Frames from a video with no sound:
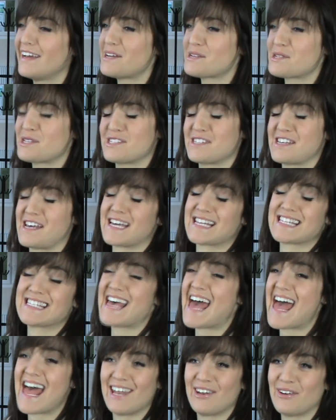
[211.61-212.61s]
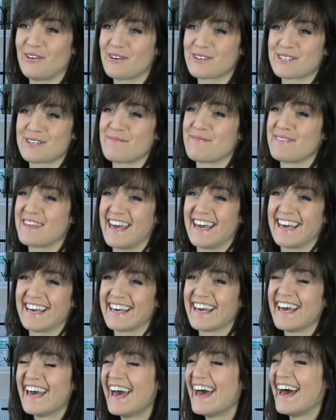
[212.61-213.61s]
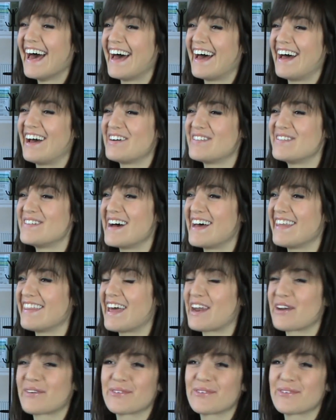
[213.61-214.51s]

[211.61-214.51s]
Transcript: She's like 10 or something. Um, and then,